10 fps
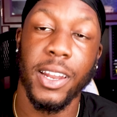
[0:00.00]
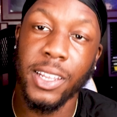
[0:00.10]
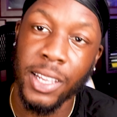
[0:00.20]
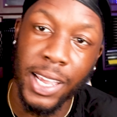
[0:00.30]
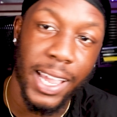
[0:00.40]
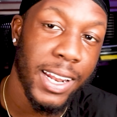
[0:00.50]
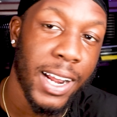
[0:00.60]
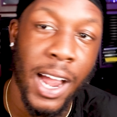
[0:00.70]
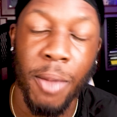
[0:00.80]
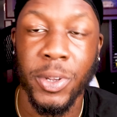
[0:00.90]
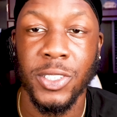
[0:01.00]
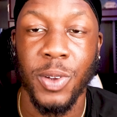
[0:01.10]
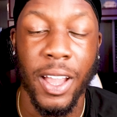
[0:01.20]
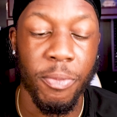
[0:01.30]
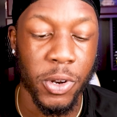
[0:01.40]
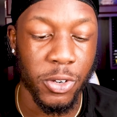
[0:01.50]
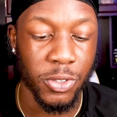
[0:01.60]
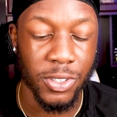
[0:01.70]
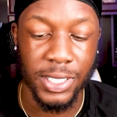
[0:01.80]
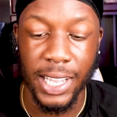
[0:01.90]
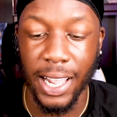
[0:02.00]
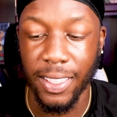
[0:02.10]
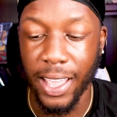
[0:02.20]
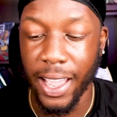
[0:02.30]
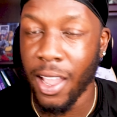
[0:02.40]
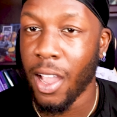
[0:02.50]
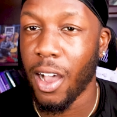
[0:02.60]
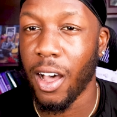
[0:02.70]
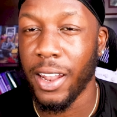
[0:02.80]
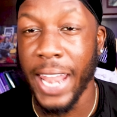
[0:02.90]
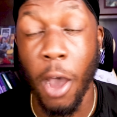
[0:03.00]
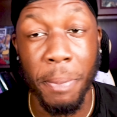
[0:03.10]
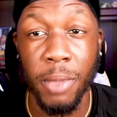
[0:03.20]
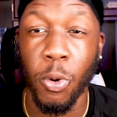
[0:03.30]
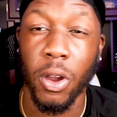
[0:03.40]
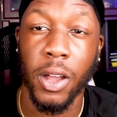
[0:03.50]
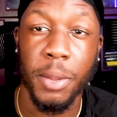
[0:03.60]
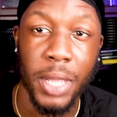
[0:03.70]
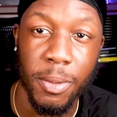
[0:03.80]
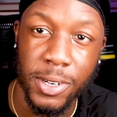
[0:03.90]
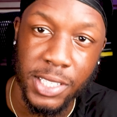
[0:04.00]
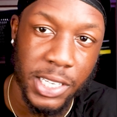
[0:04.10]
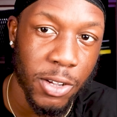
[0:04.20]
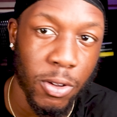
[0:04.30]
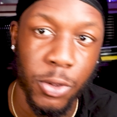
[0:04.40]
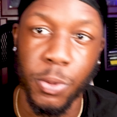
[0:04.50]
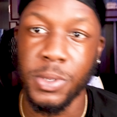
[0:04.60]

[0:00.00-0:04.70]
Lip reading: In the comments, you have producers saying that now people are going to be able to steal loops.